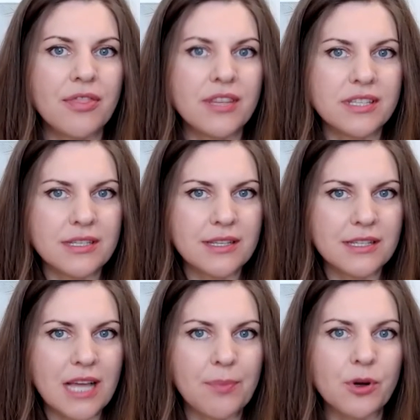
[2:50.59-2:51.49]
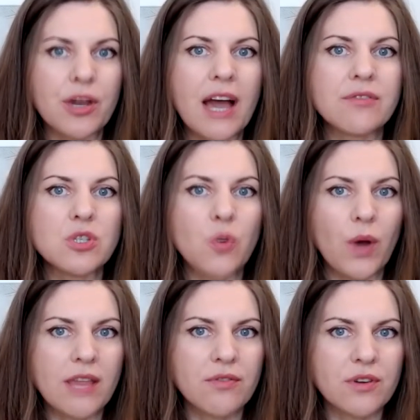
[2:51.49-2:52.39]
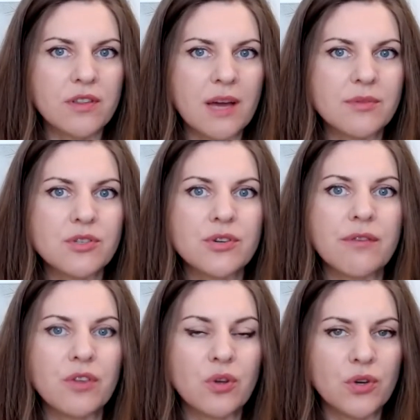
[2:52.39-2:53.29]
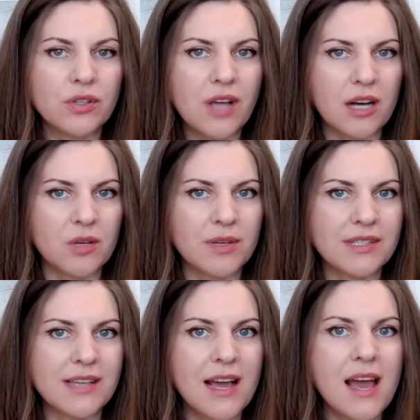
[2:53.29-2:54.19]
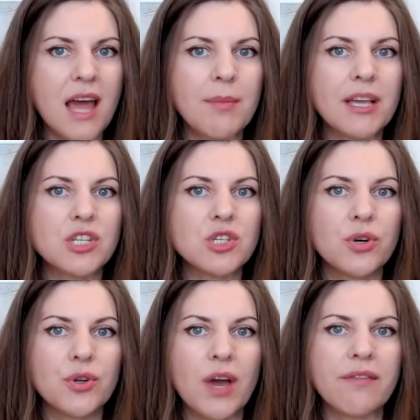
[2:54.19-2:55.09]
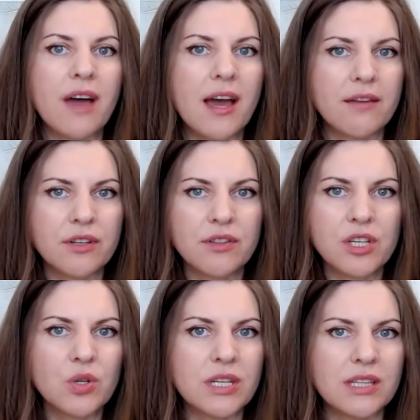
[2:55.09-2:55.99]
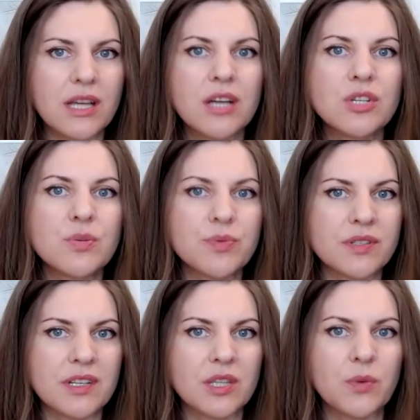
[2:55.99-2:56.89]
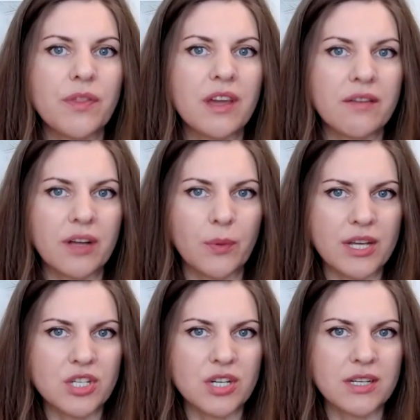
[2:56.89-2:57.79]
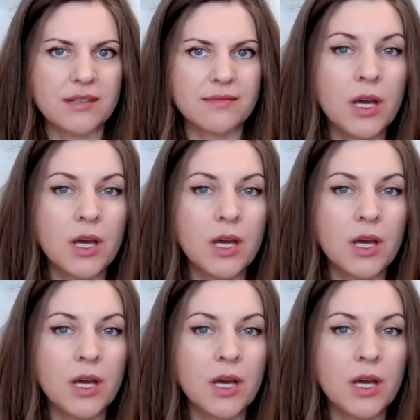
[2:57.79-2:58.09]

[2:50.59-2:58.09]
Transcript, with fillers: this is the step where you have to wait for them to review your documents and make sure you have everything you need to proceed with the evaluation.